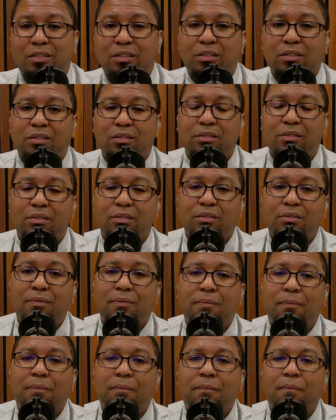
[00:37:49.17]

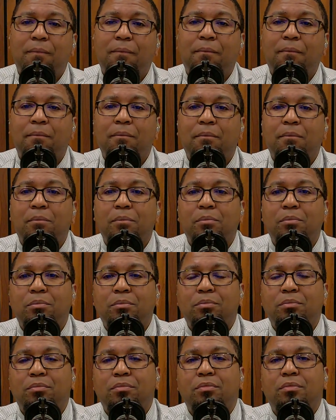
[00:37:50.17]

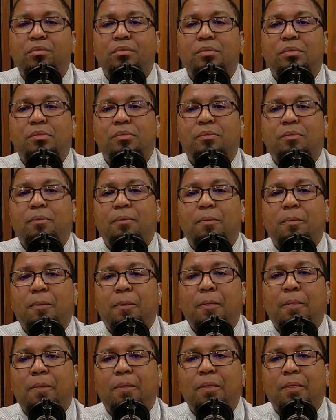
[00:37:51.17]

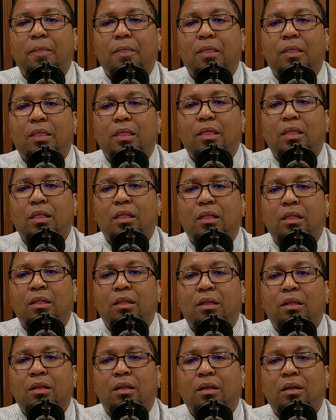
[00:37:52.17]

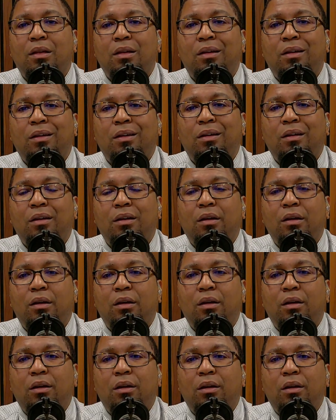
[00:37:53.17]

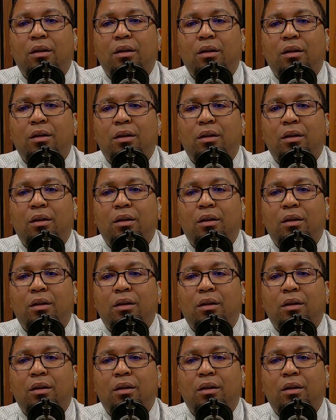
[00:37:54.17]
(no one is talking)